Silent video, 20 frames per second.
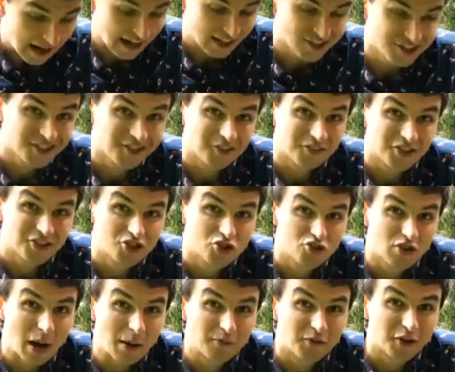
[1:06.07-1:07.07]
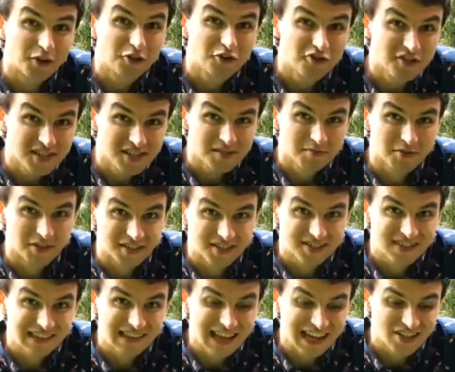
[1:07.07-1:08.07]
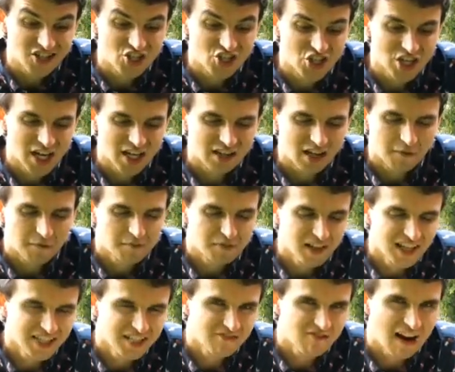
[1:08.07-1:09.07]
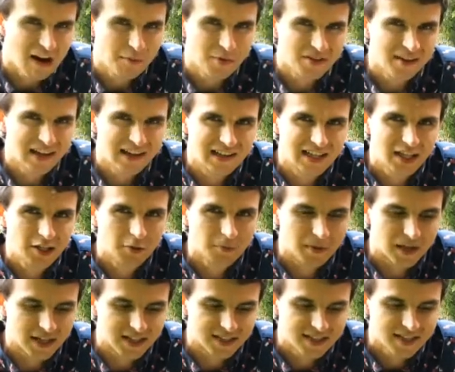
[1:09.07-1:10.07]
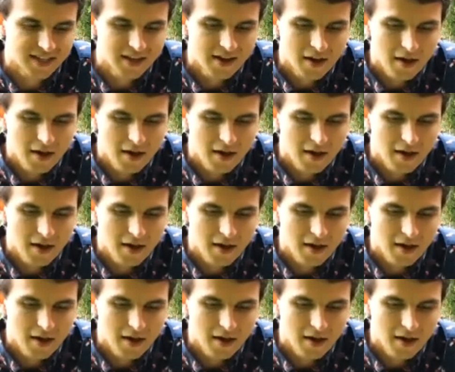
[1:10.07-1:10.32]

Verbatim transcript: I actually got this trap for Christmas last year, and I've played around with it a little bit